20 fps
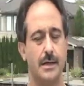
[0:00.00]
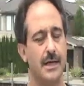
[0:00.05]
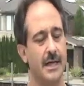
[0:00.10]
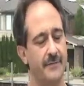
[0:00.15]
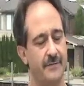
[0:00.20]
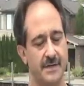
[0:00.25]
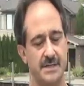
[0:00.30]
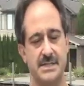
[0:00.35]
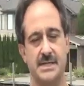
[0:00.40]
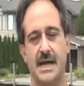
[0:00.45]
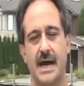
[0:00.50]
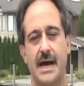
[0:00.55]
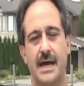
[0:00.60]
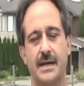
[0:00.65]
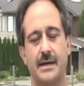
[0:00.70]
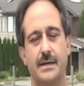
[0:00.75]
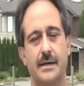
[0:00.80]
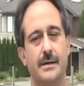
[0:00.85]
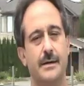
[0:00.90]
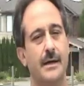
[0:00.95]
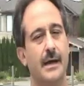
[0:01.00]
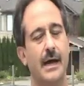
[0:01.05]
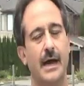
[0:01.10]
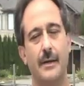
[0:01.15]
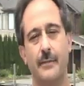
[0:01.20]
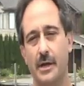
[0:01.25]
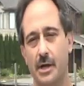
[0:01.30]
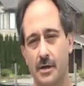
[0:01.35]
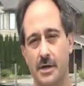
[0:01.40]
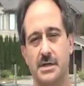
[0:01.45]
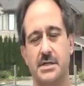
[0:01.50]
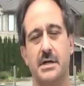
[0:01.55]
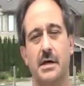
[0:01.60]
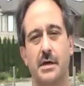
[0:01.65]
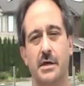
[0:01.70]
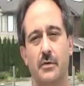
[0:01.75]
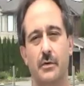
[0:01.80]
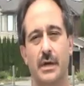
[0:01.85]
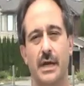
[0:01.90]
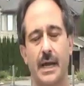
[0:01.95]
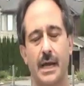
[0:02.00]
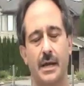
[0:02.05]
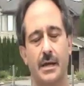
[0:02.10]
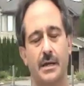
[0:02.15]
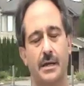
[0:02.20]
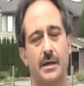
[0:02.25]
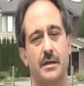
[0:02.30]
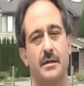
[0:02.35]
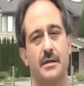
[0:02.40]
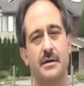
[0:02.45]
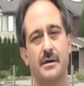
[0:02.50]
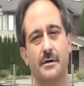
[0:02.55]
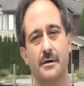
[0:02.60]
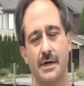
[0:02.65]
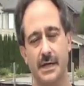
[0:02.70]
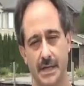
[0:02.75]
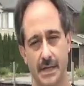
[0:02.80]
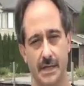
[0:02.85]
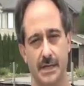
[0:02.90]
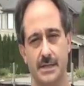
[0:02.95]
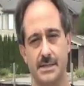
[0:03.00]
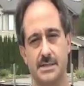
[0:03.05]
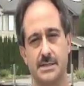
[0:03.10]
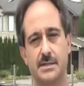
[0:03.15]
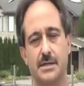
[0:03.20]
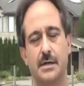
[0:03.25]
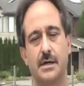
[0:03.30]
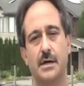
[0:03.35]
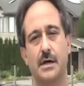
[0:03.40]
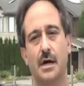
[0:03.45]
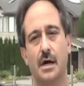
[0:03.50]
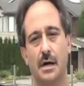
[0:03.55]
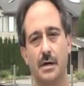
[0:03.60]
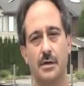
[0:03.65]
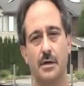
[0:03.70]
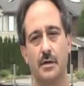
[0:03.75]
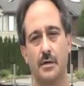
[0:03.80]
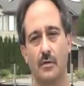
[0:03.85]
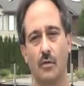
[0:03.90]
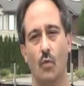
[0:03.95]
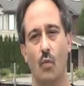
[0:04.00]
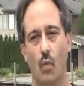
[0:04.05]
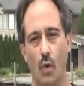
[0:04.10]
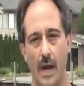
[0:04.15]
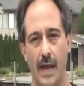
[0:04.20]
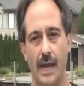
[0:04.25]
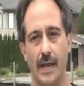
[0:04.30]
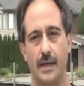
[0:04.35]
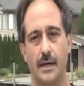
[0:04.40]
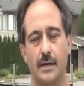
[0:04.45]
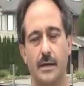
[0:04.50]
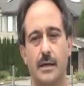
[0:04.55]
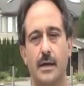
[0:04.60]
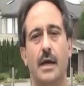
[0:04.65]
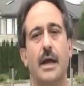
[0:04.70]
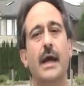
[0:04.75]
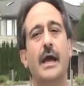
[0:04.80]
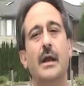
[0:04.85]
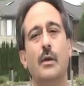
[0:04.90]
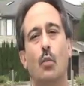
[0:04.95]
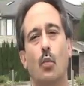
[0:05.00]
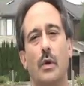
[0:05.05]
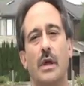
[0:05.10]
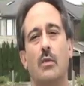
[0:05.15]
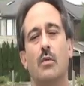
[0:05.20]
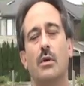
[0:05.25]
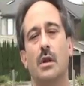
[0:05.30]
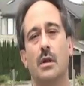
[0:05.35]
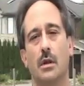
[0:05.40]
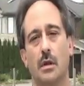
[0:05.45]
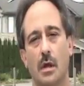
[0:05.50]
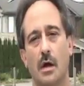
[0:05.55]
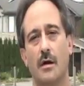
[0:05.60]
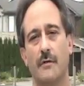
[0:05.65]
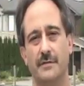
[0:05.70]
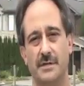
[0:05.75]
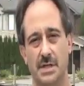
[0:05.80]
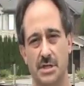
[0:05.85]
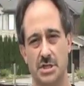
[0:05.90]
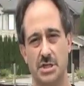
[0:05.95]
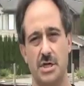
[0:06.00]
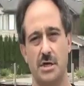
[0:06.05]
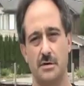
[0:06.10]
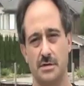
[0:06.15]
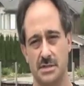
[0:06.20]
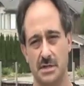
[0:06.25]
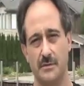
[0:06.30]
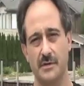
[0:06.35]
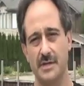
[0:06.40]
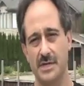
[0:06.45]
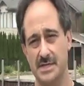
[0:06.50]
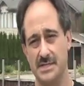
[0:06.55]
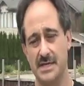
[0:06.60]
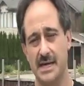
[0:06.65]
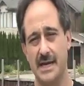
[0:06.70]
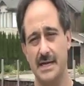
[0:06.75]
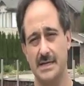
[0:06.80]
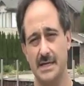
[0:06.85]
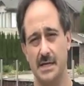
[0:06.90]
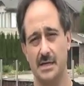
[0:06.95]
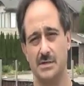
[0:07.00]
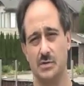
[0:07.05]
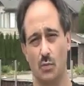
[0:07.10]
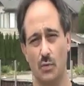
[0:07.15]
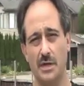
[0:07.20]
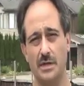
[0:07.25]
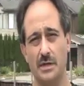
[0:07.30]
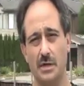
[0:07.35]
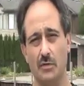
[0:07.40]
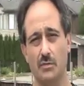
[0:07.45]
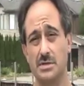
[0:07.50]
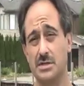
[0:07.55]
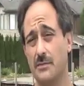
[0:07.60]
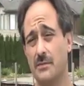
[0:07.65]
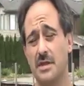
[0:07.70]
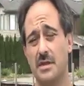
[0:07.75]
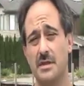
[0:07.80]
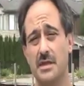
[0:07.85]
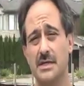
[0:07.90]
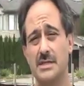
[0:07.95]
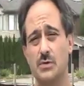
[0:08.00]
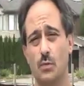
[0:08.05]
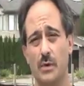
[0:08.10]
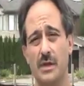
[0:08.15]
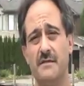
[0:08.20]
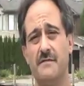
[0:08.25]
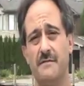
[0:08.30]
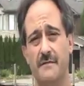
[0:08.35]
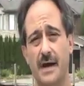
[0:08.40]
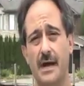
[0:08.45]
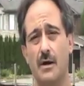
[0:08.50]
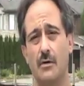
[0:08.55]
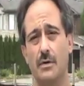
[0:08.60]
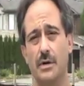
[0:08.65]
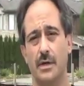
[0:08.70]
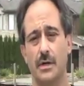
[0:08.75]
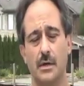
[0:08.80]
If it's not, I'm here to tell you again, there is another way. And we would love to share some of these ideas with you. Some of the things we found.